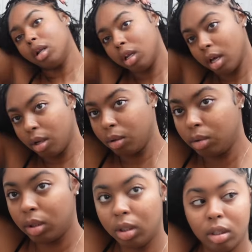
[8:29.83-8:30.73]

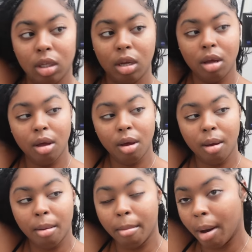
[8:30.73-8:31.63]
close
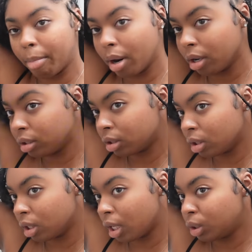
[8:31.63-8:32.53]
my parts
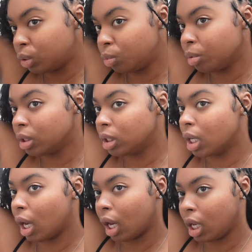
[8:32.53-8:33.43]
are like super
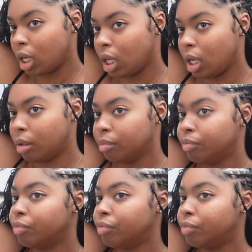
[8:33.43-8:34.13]
tiny